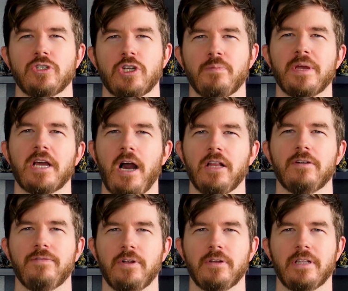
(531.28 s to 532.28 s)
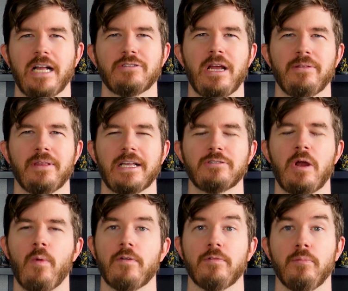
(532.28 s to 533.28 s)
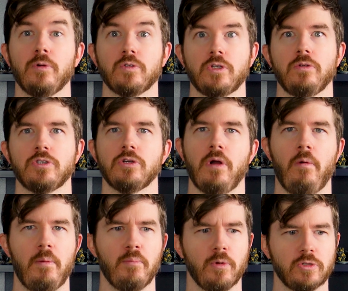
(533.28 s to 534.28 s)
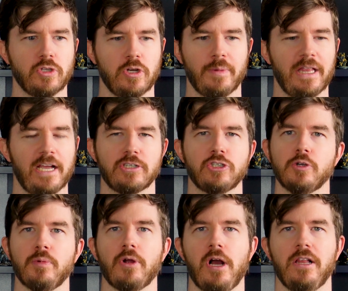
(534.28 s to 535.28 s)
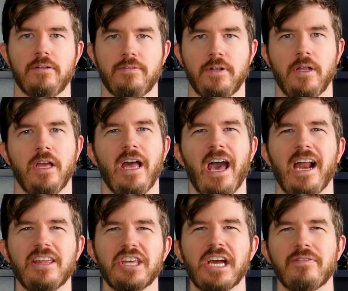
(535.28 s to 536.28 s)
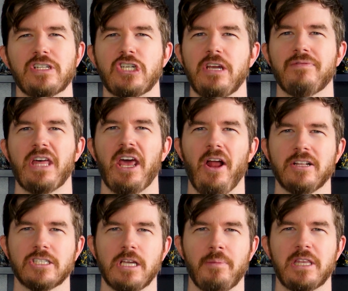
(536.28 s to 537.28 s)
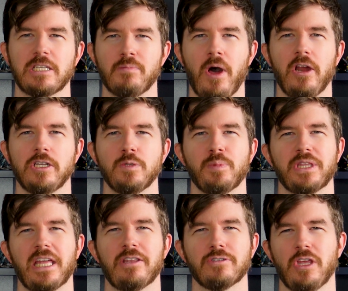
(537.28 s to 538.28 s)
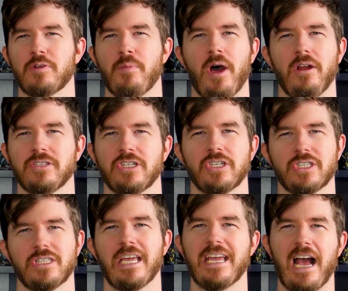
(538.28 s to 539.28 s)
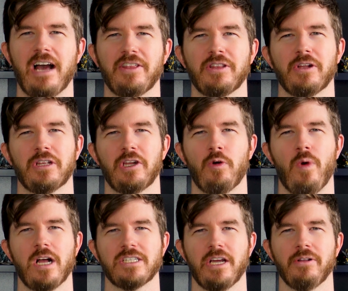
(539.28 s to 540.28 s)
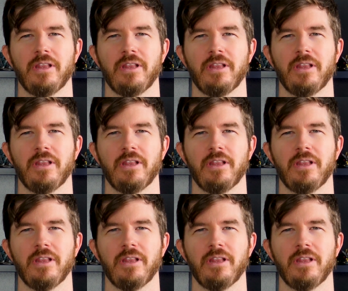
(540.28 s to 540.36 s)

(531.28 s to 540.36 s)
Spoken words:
should be colorful. That's what I want from Moonstone too. I want Moonstone to be like super colorful. And I think I've achieved that on some of these models, but then there's other models that just, they look a little washed